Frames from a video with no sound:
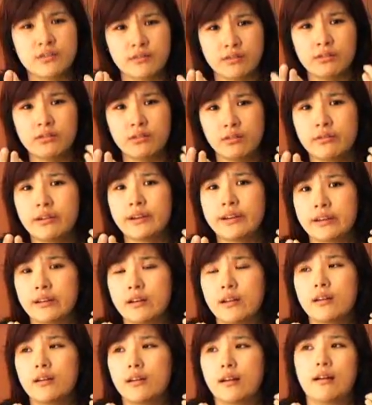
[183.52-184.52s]
of the durian
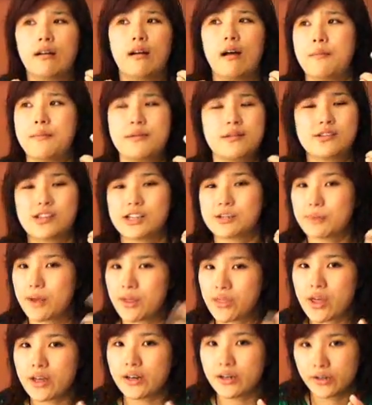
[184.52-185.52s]
I mean, just
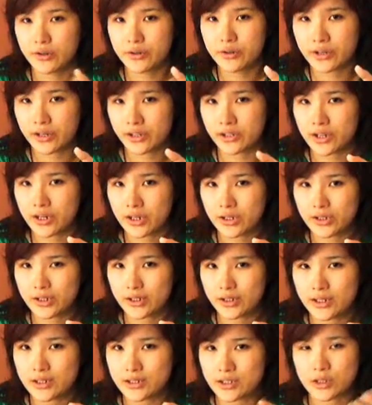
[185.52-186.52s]
by that alone, you can tell
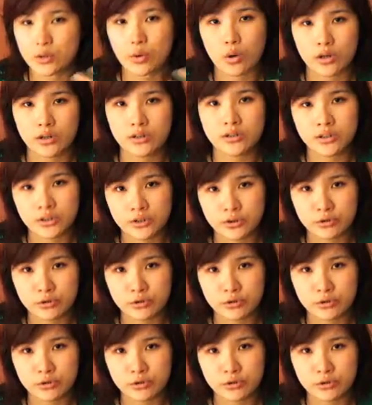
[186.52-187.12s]
that this is quality